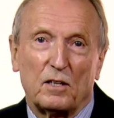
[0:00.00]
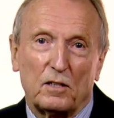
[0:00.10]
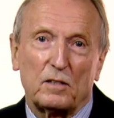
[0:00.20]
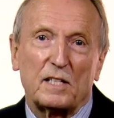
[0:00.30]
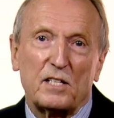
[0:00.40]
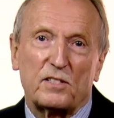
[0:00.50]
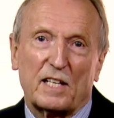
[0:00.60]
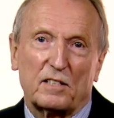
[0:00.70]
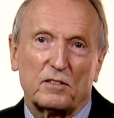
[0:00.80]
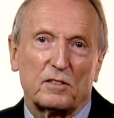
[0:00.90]
all these
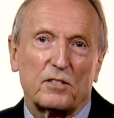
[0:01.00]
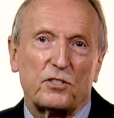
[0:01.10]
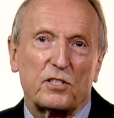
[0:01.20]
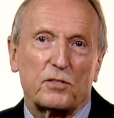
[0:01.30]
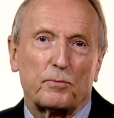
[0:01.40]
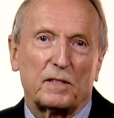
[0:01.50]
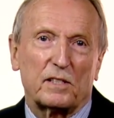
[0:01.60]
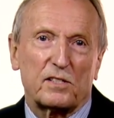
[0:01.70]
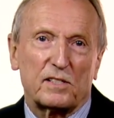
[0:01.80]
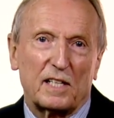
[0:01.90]
technologies will
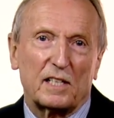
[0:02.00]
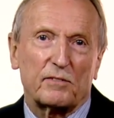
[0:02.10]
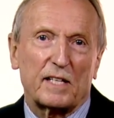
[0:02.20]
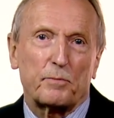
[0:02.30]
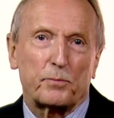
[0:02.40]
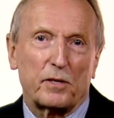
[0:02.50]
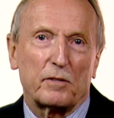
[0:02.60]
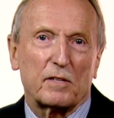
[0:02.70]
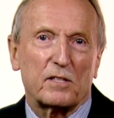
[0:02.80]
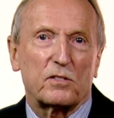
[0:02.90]
accelerate
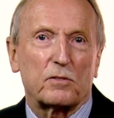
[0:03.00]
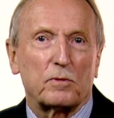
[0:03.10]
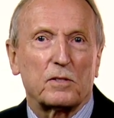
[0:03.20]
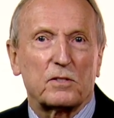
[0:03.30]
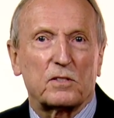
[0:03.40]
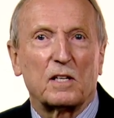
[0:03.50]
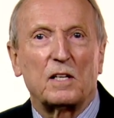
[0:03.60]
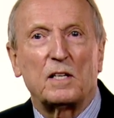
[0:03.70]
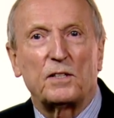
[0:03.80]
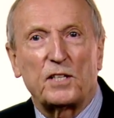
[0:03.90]
progress towards
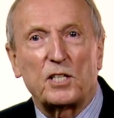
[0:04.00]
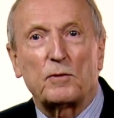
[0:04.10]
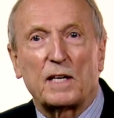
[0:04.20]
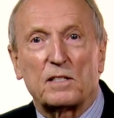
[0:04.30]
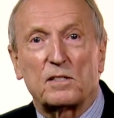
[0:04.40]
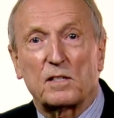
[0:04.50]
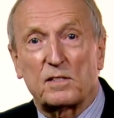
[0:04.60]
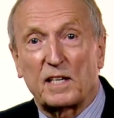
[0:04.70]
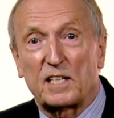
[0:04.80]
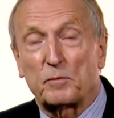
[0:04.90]
the UN
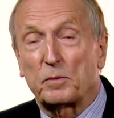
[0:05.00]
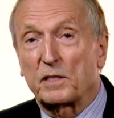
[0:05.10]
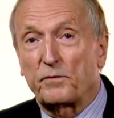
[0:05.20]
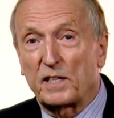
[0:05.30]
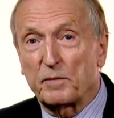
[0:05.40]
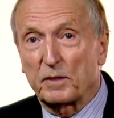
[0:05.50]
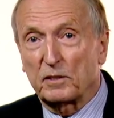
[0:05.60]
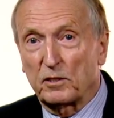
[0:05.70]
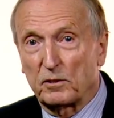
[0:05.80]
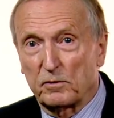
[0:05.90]
Sustainable
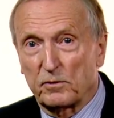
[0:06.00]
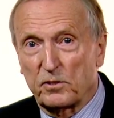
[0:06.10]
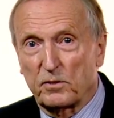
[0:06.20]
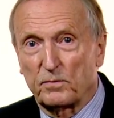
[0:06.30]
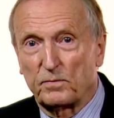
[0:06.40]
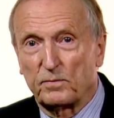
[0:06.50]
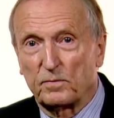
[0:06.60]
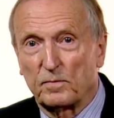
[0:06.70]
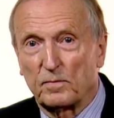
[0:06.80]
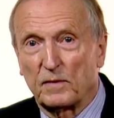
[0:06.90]
Development Goals.
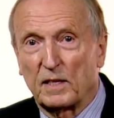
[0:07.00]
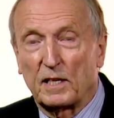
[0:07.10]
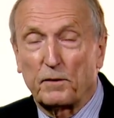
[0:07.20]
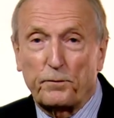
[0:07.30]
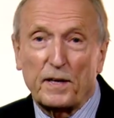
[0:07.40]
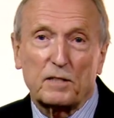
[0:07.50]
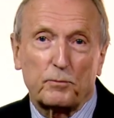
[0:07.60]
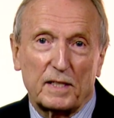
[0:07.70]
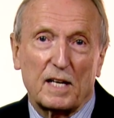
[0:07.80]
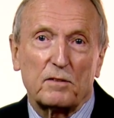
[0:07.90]
In
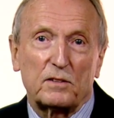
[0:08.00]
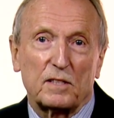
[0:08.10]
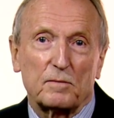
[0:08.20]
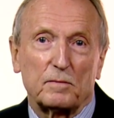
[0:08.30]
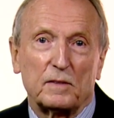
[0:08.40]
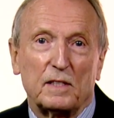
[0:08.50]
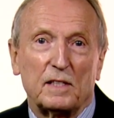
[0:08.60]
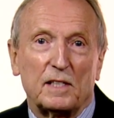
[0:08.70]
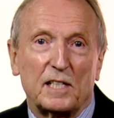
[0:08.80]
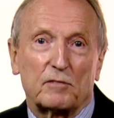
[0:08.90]
fact, without them,
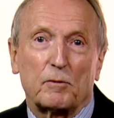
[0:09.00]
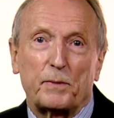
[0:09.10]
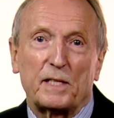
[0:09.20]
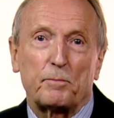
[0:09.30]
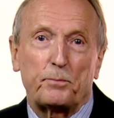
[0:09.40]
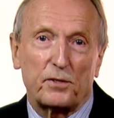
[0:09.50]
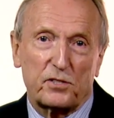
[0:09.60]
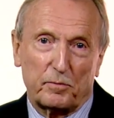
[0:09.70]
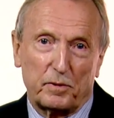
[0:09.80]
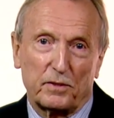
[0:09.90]
it will be
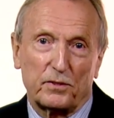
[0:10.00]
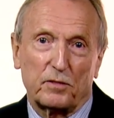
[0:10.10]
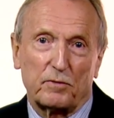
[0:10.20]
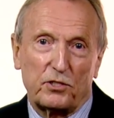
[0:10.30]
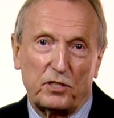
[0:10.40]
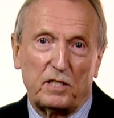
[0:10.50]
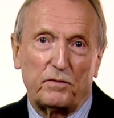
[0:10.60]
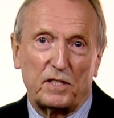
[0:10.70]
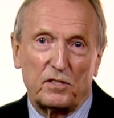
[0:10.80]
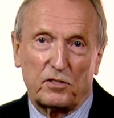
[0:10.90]
impossible to
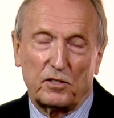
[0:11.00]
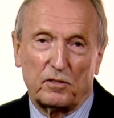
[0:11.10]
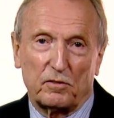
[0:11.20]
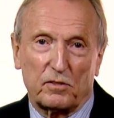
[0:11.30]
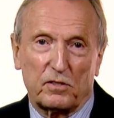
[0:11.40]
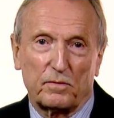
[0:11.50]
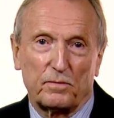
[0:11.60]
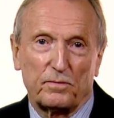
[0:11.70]
achieve these goals.